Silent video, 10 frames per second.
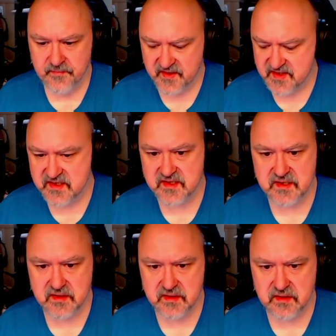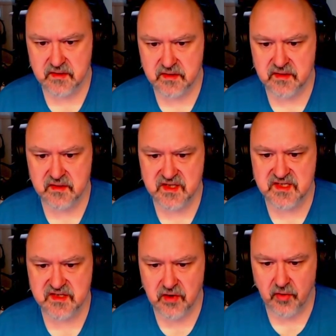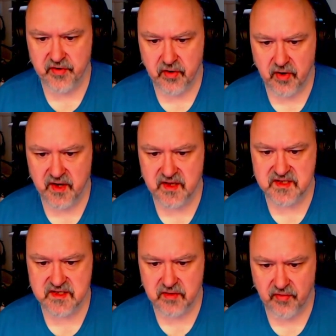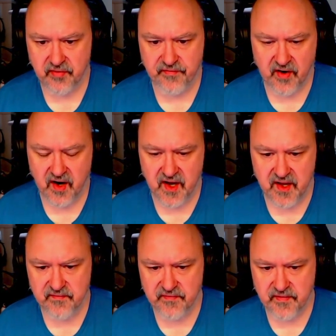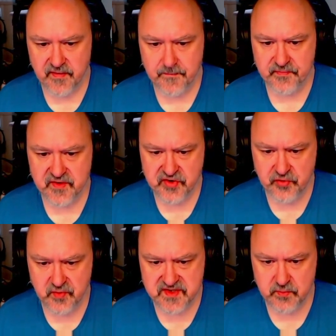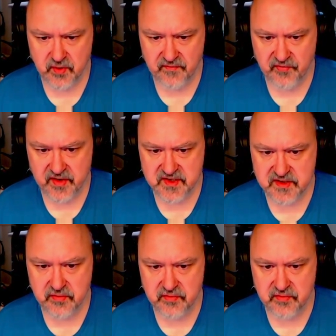This is this is not the 9, this is not the 5. 2 is in one of those two.